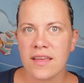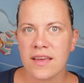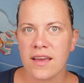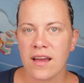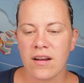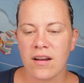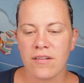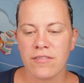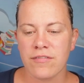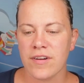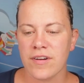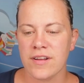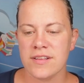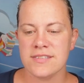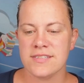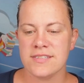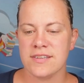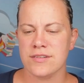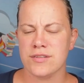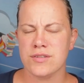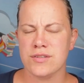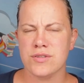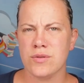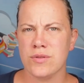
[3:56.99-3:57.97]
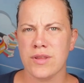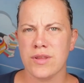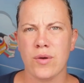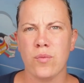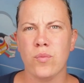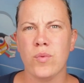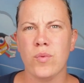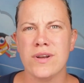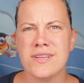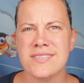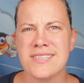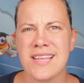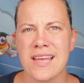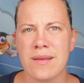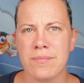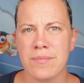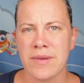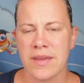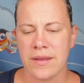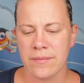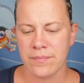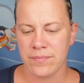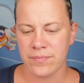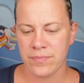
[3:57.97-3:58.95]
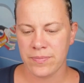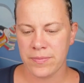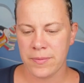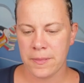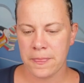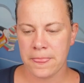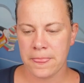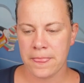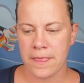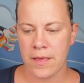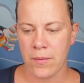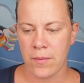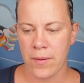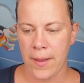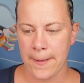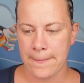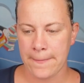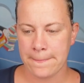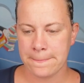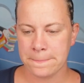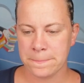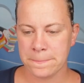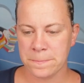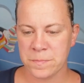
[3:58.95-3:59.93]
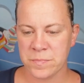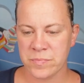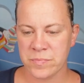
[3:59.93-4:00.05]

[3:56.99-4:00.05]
Like, our funds are, like, what does that mean? Okay,